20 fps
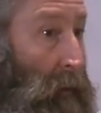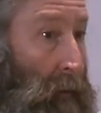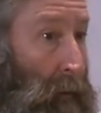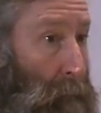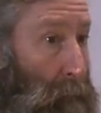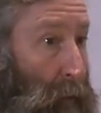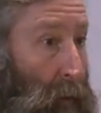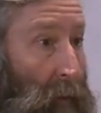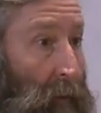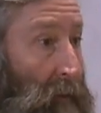but the
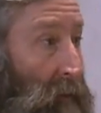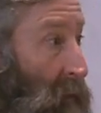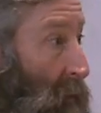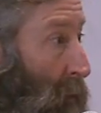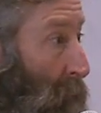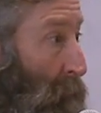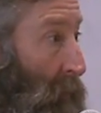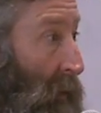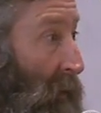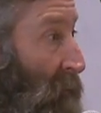birds and
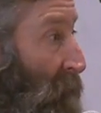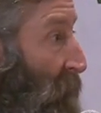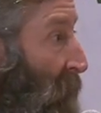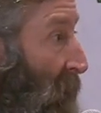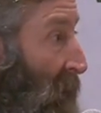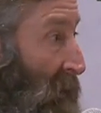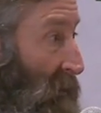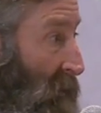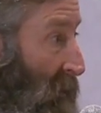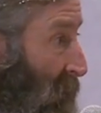the
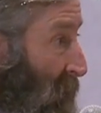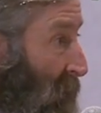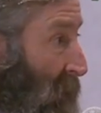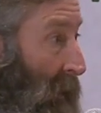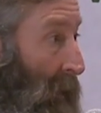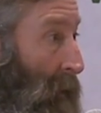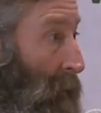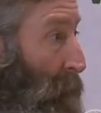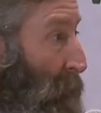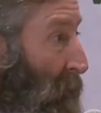butterflies and the
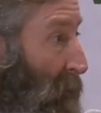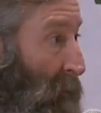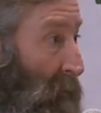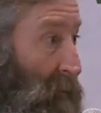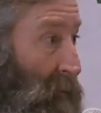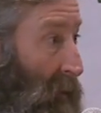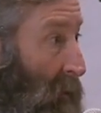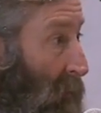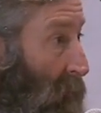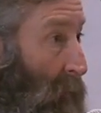
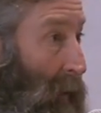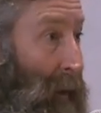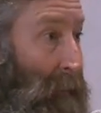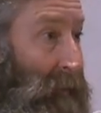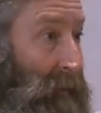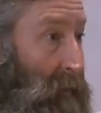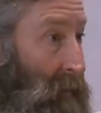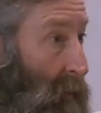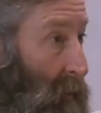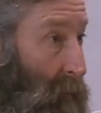caterpillars and the
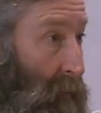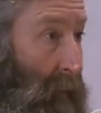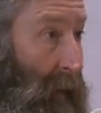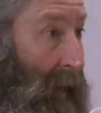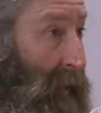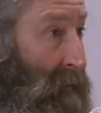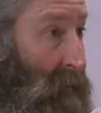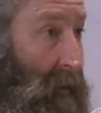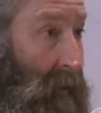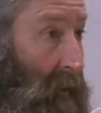rabbits and the
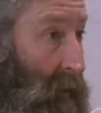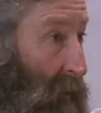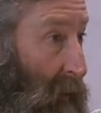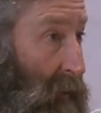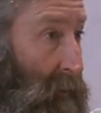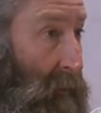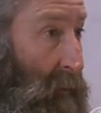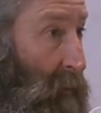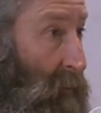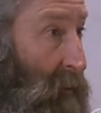rats and the
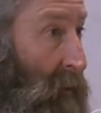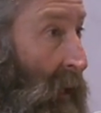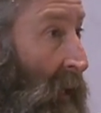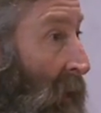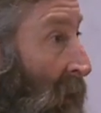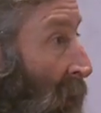lizards,